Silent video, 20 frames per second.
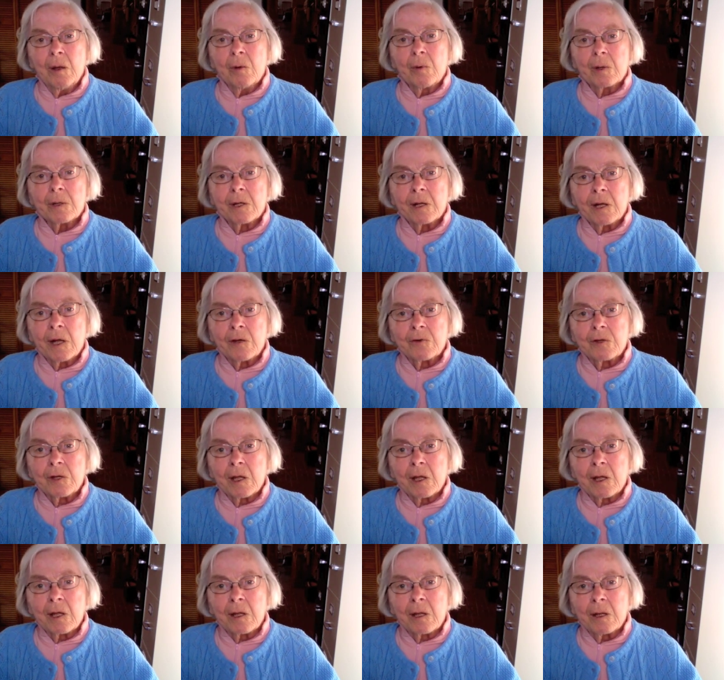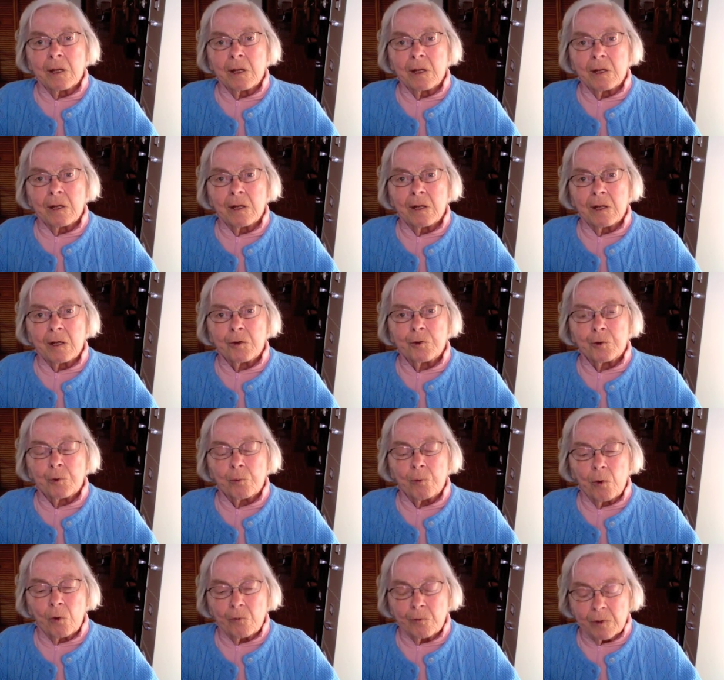what can I say,
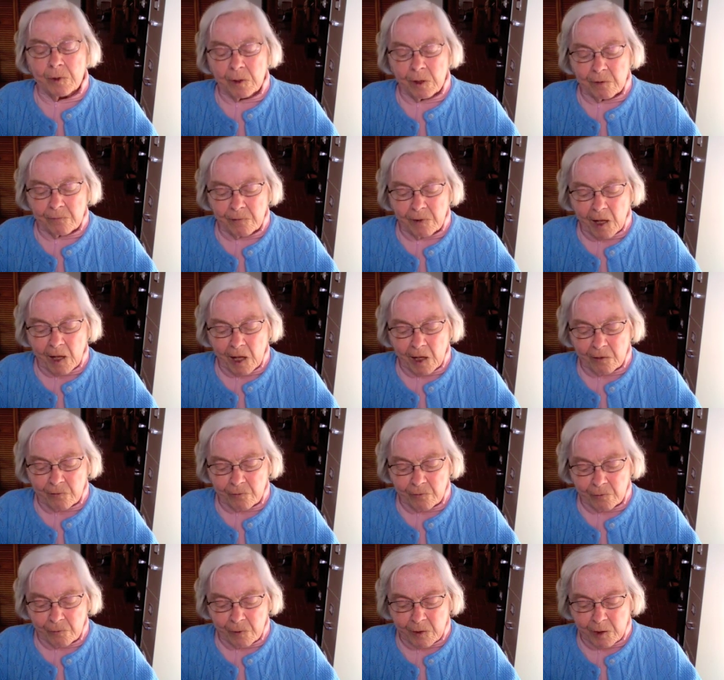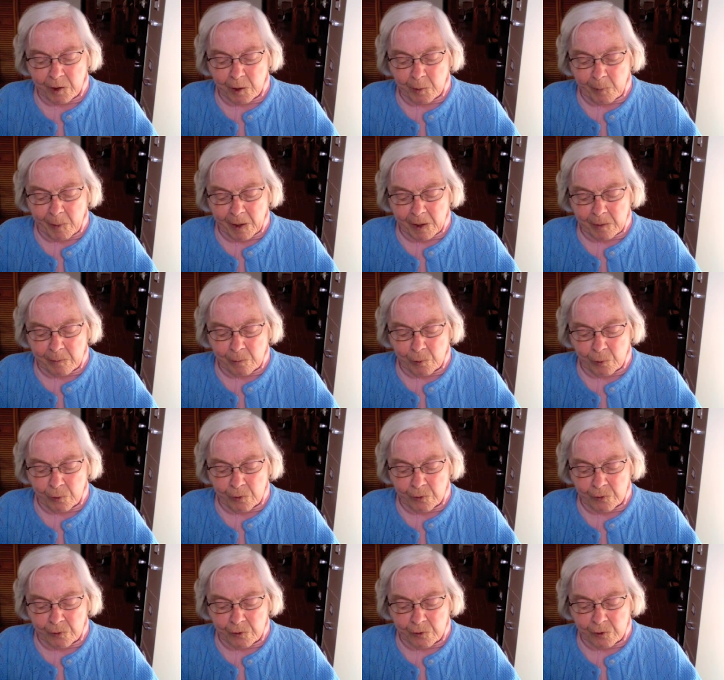interwoven of life with the Tibetan
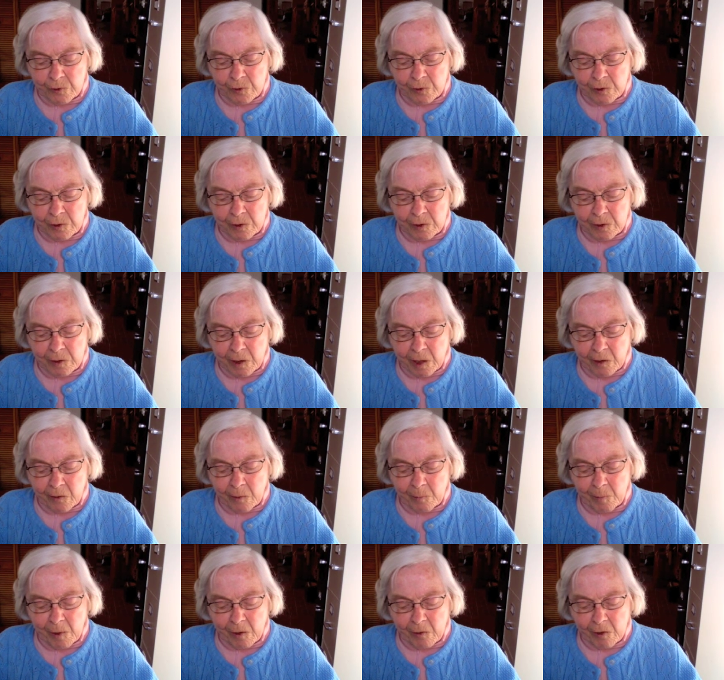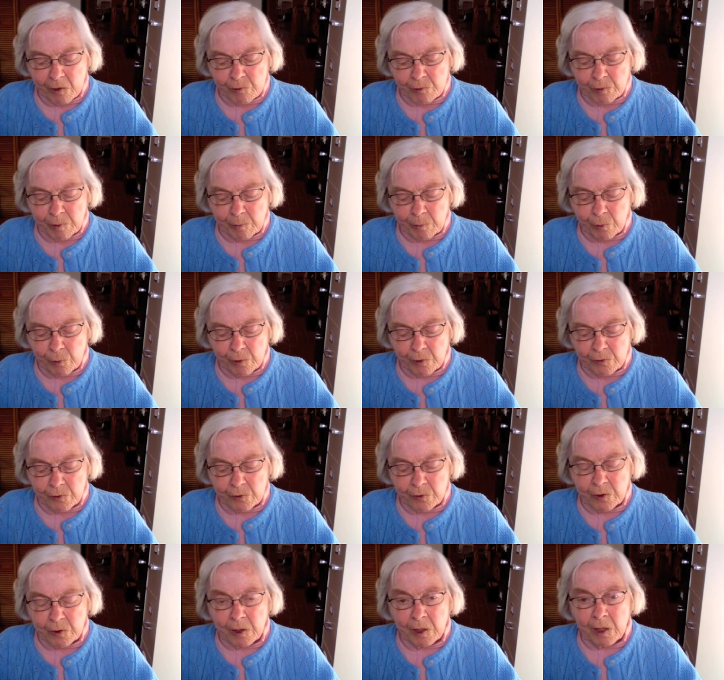Buddhists and the Maharashtrian
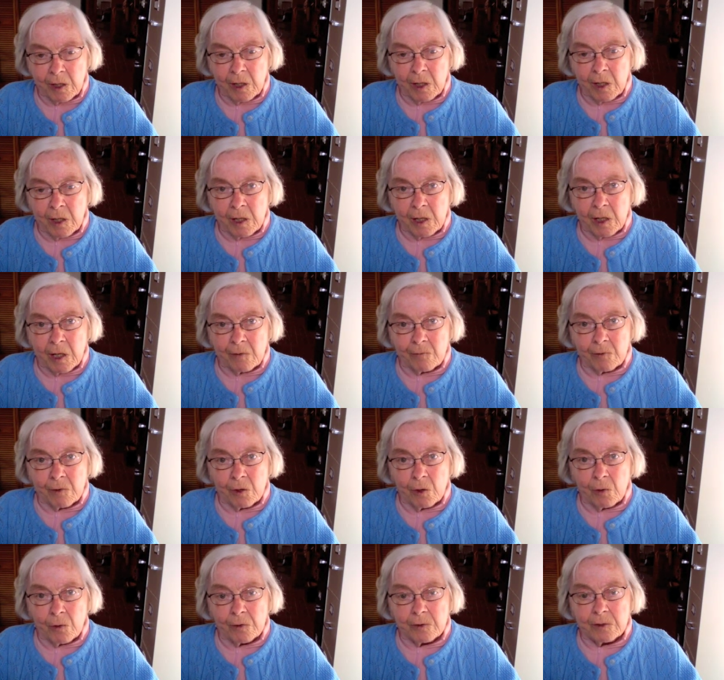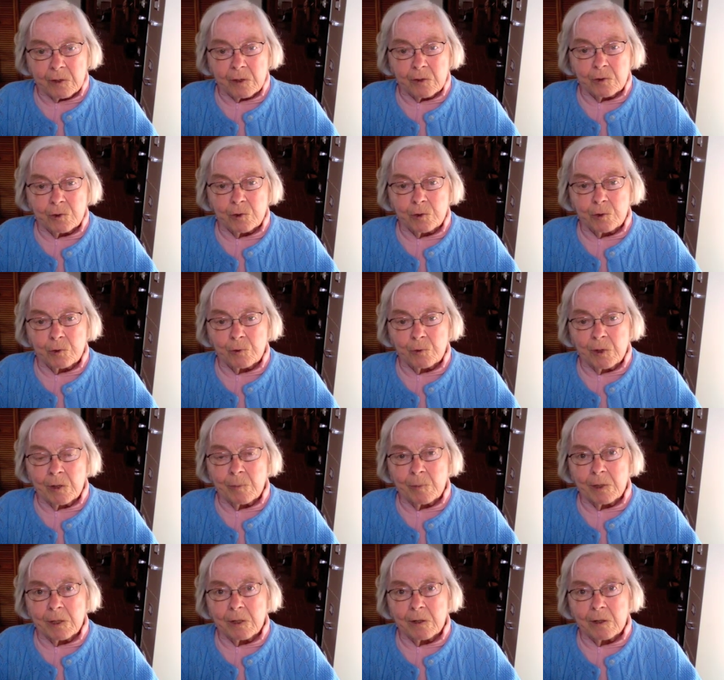Buddhists, even though it's
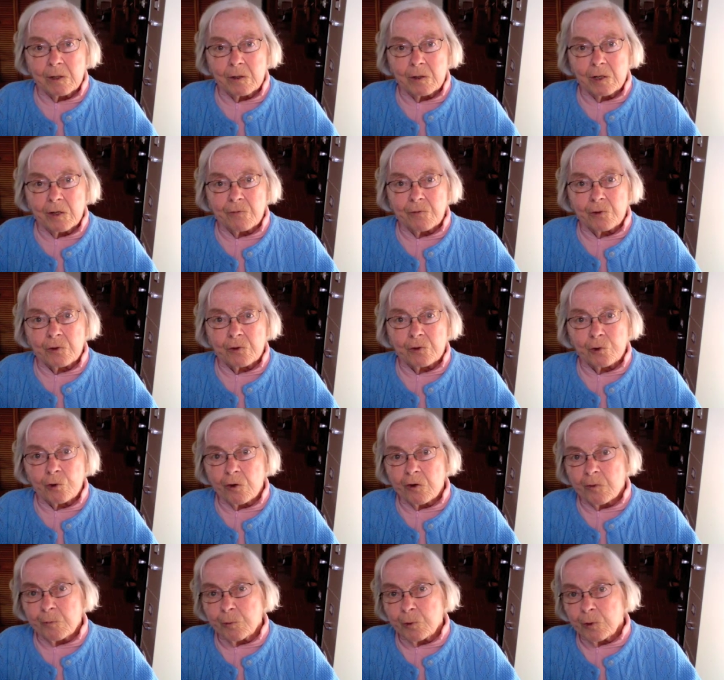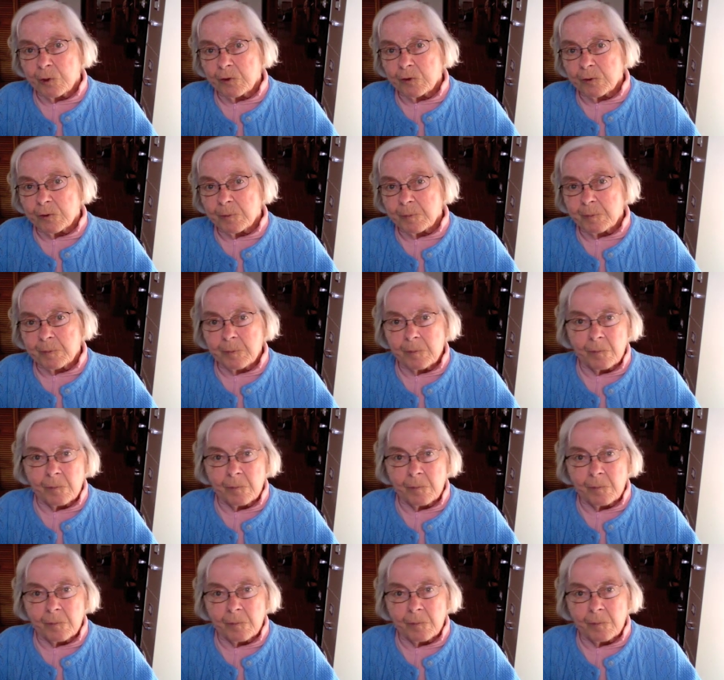extremely different sort of Buddhism.